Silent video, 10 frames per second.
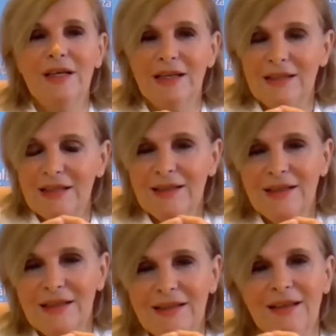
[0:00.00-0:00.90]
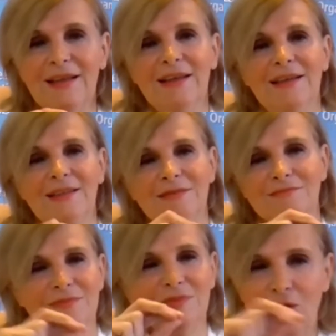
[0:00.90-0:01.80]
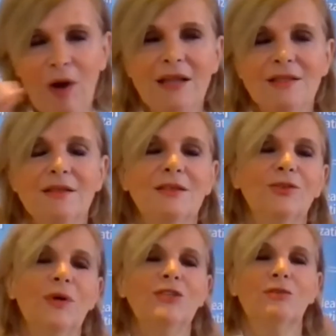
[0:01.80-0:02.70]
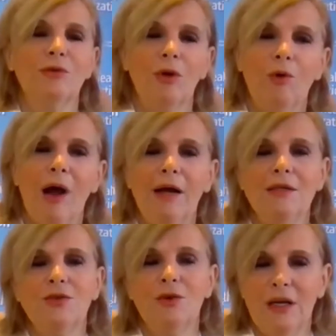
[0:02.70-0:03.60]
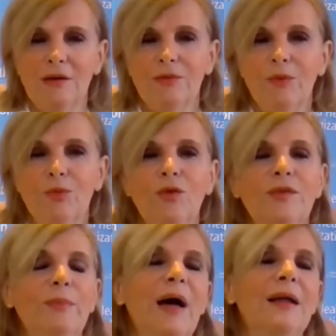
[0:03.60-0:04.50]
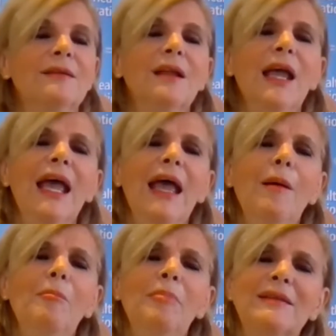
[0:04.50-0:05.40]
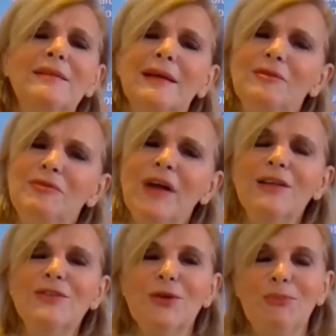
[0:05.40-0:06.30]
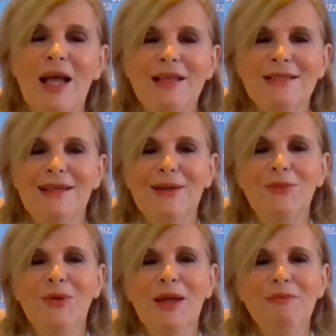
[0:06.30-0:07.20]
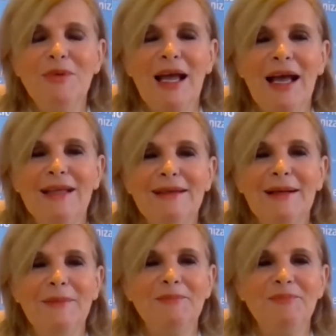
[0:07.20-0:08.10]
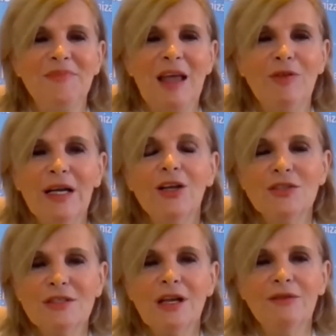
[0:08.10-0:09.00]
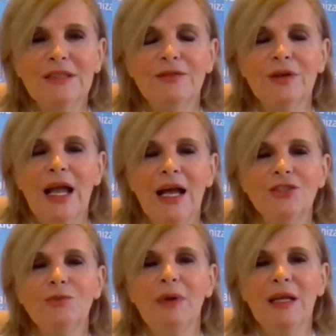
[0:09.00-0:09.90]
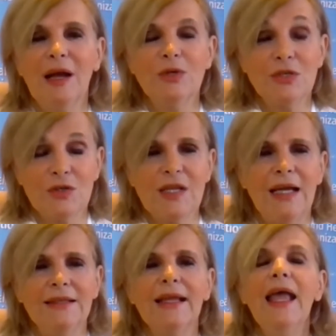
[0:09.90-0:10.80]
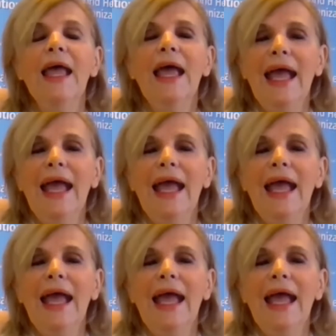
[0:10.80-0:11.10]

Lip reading: the crisis situation requires, you can remove the patent. But very surprisingly, we had a very conservative reaction by our society.